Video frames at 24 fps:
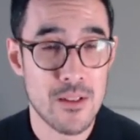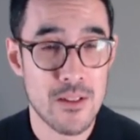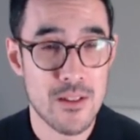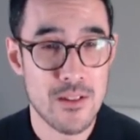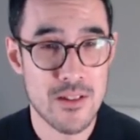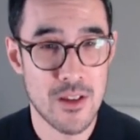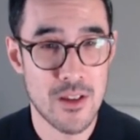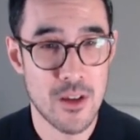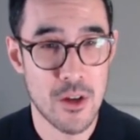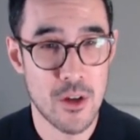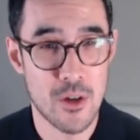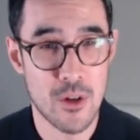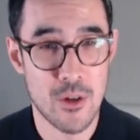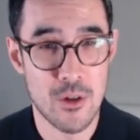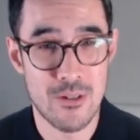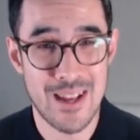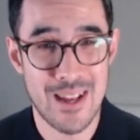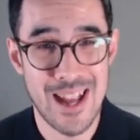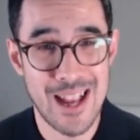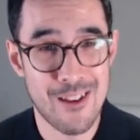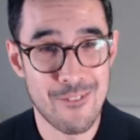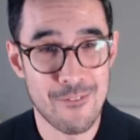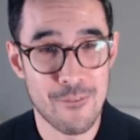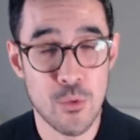so
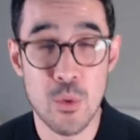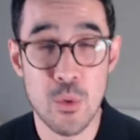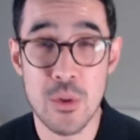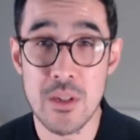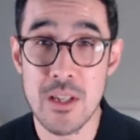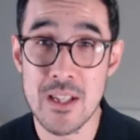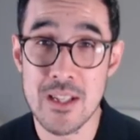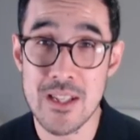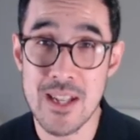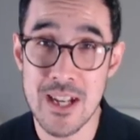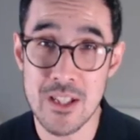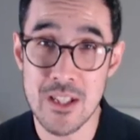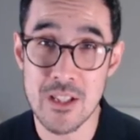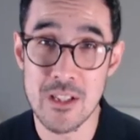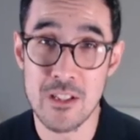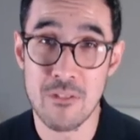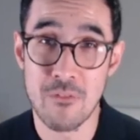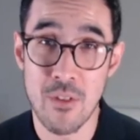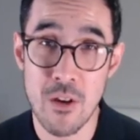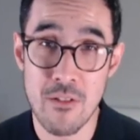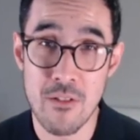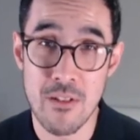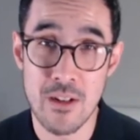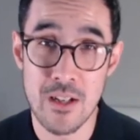California, Texas,
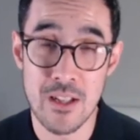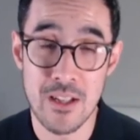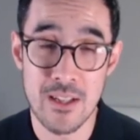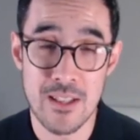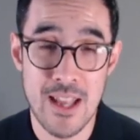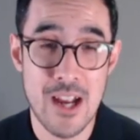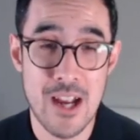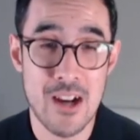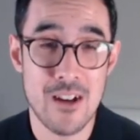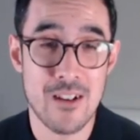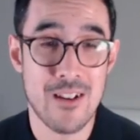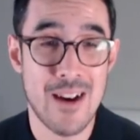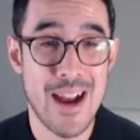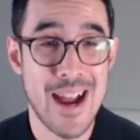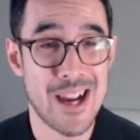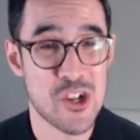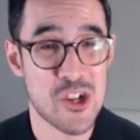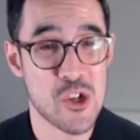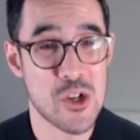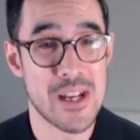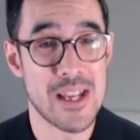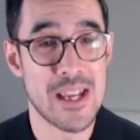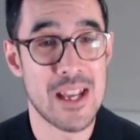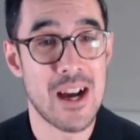Florida, they are
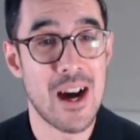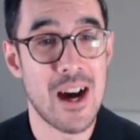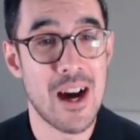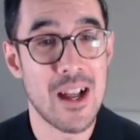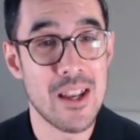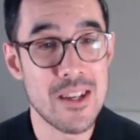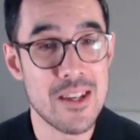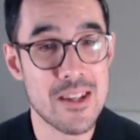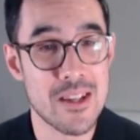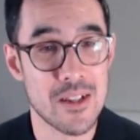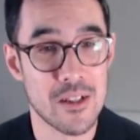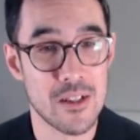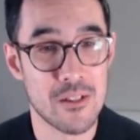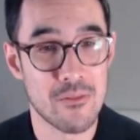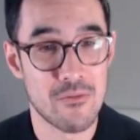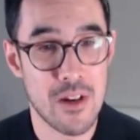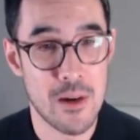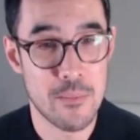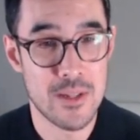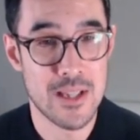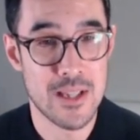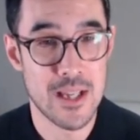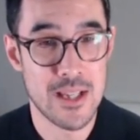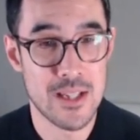actually
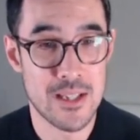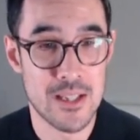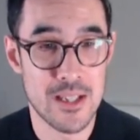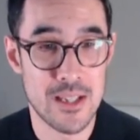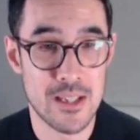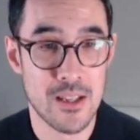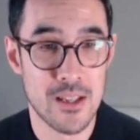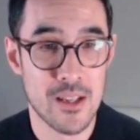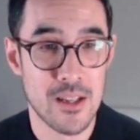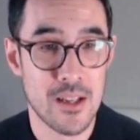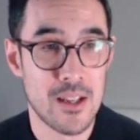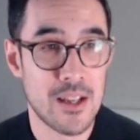underrepresented